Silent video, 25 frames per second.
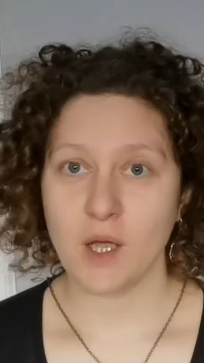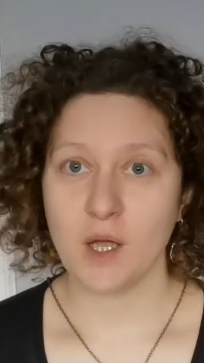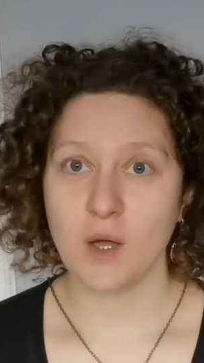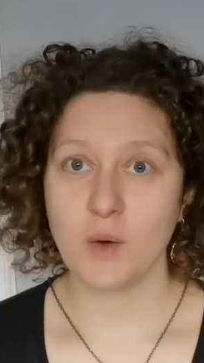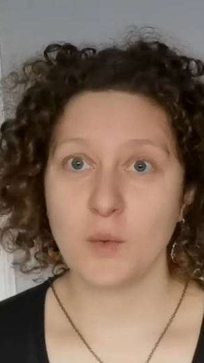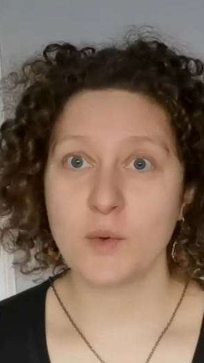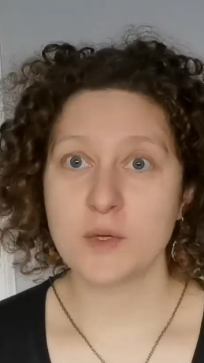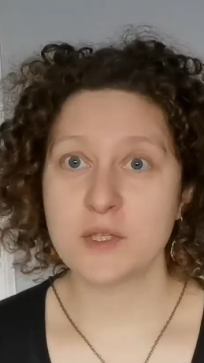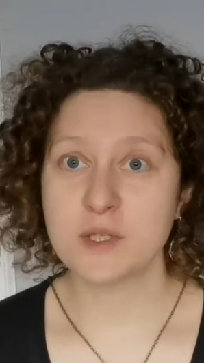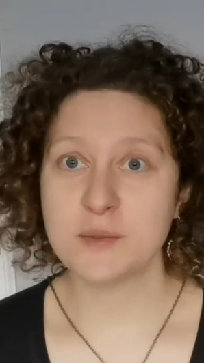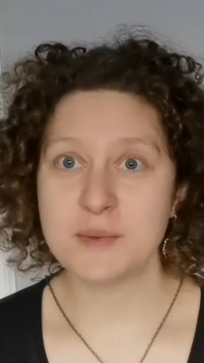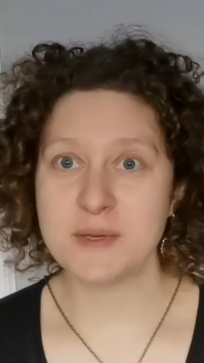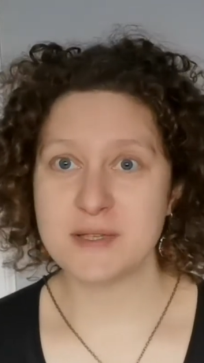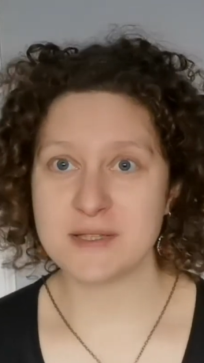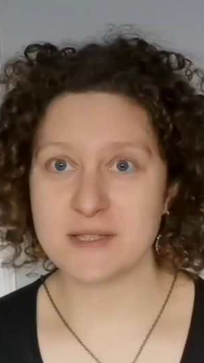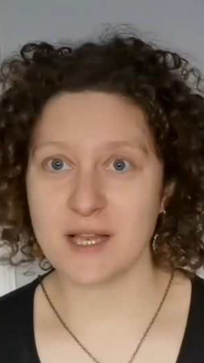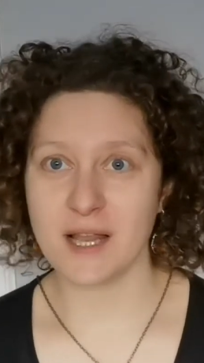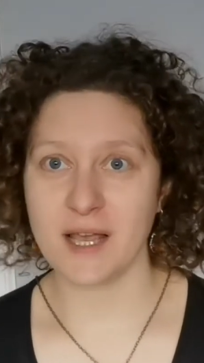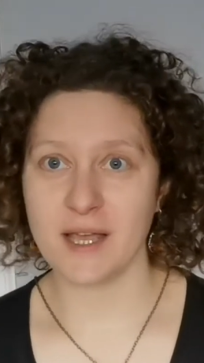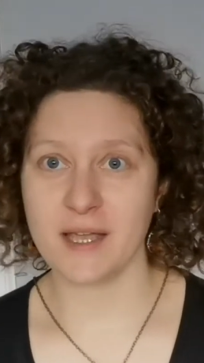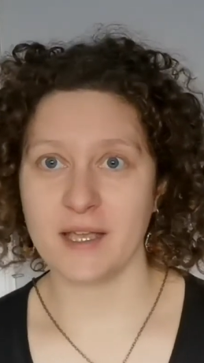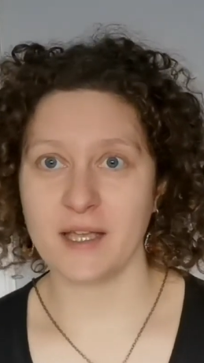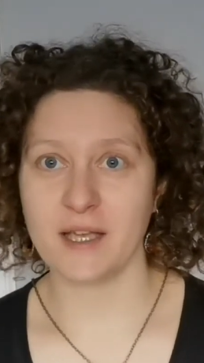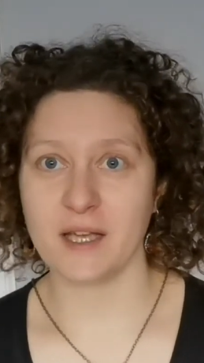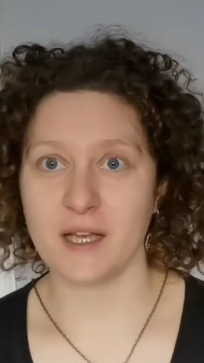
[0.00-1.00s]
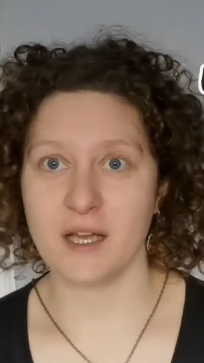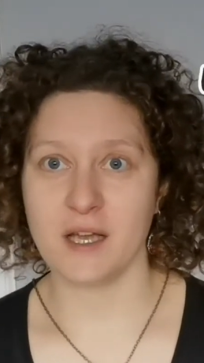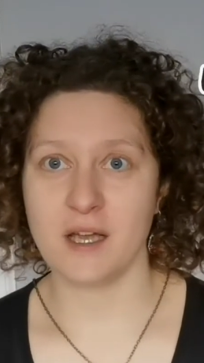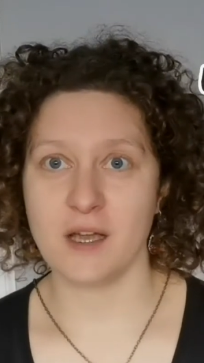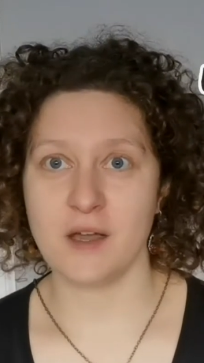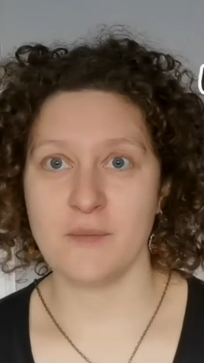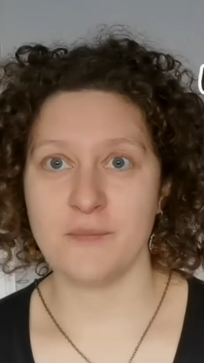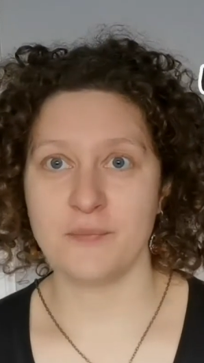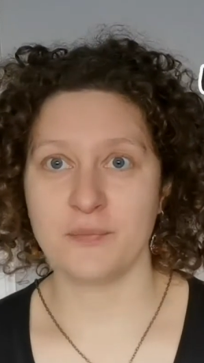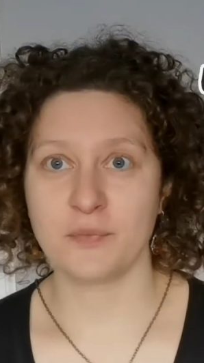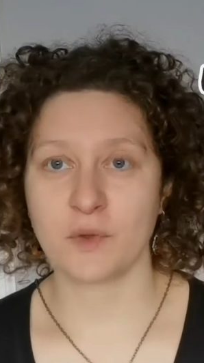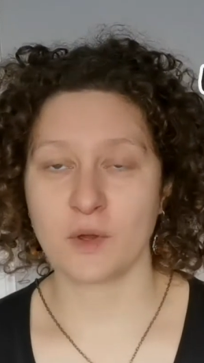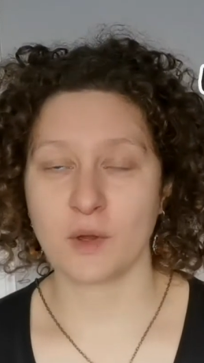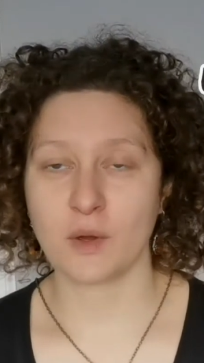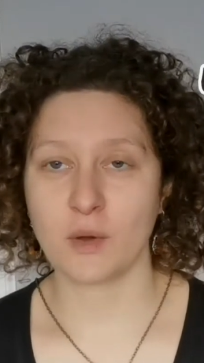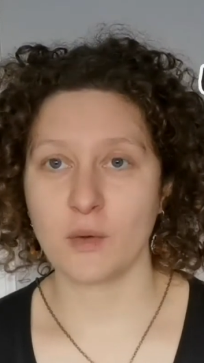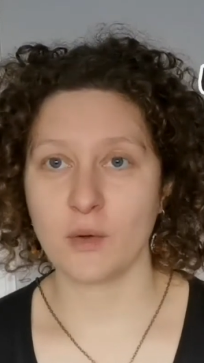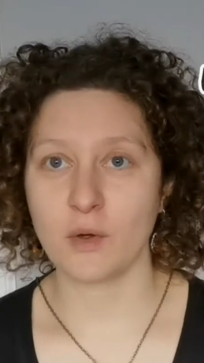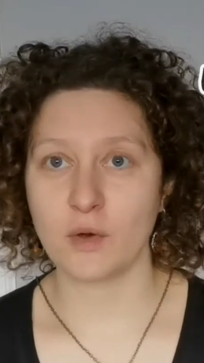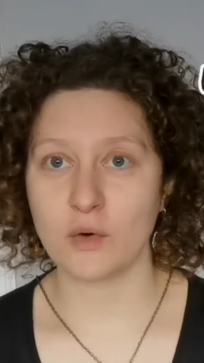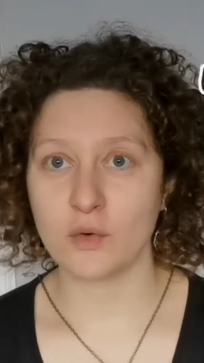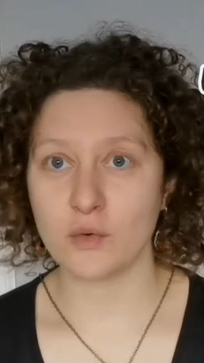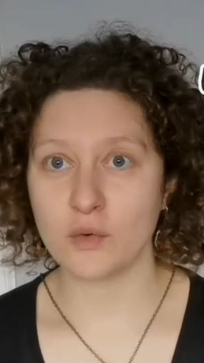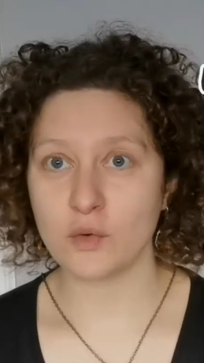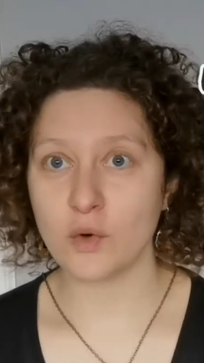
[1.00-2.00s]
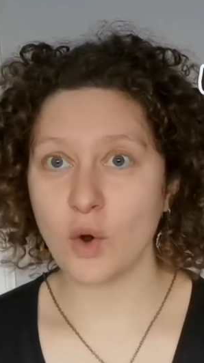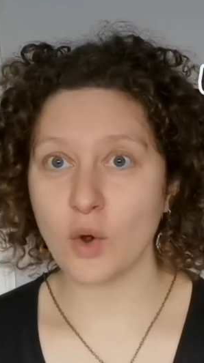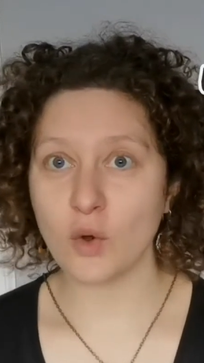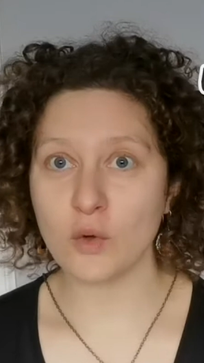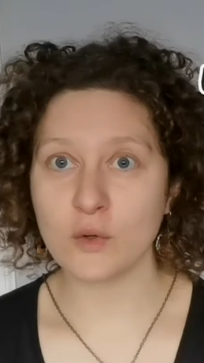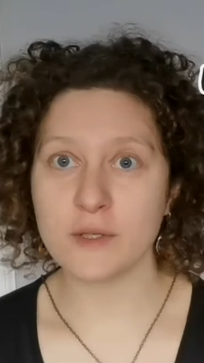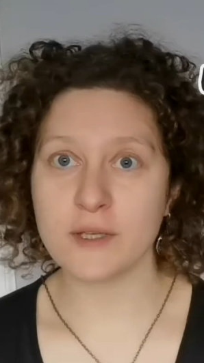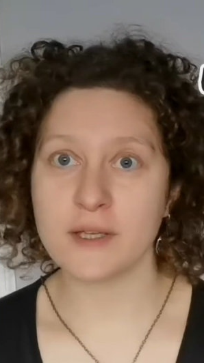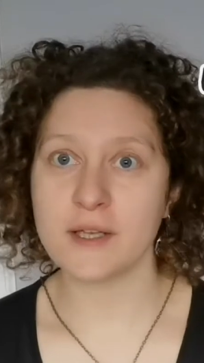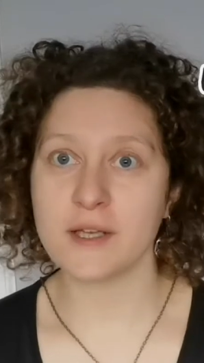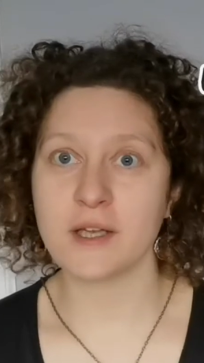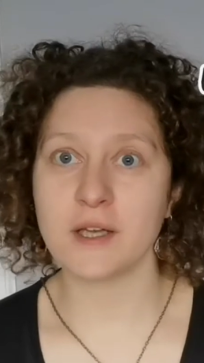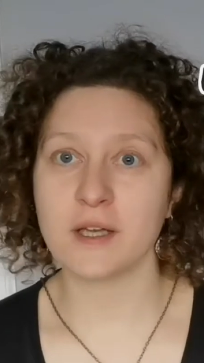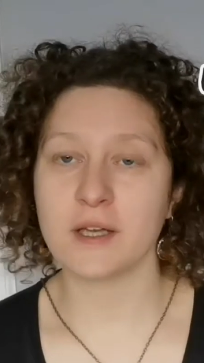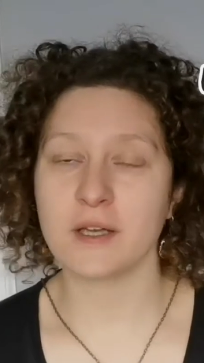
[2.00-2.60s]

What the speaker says: which means like rolling